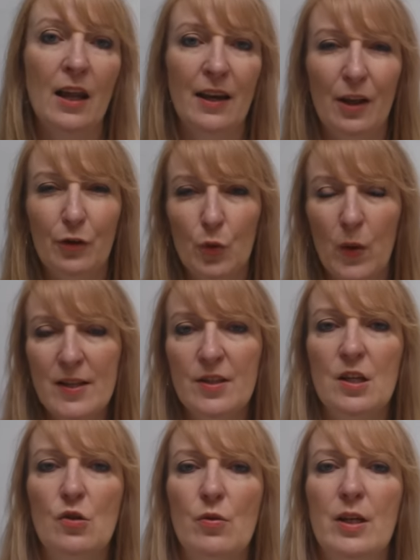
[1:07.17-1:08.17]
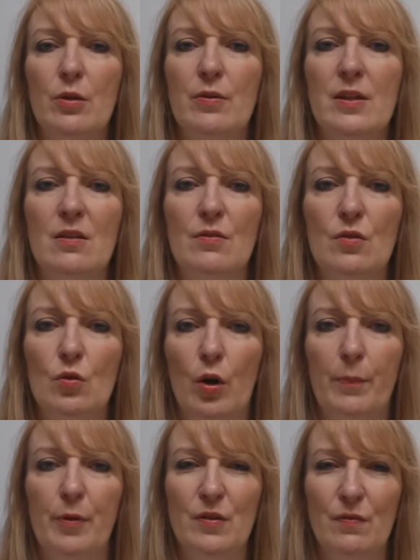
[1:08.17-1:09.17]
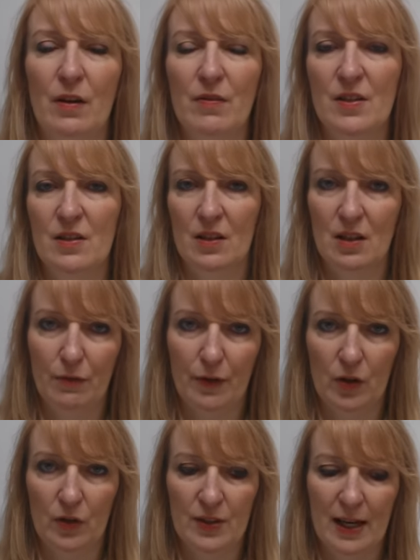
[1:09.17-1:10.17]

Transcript: That 23 degrees of Scorpio is very significant.